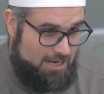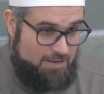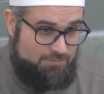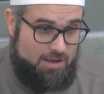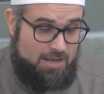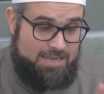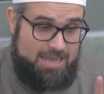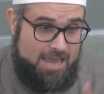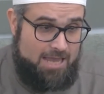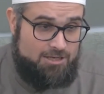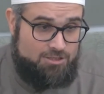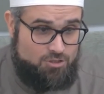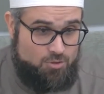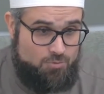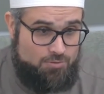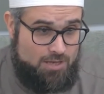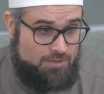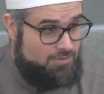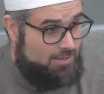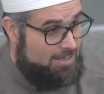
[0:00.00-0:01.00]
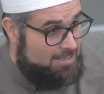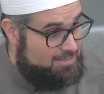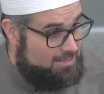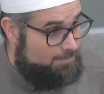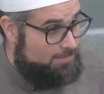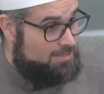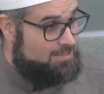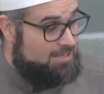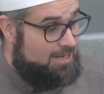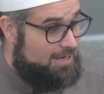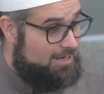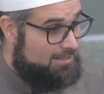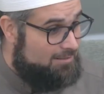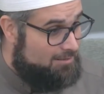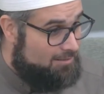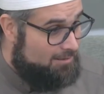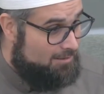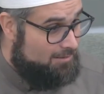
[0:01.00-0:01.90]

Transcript: If I can't do that, then I step aside.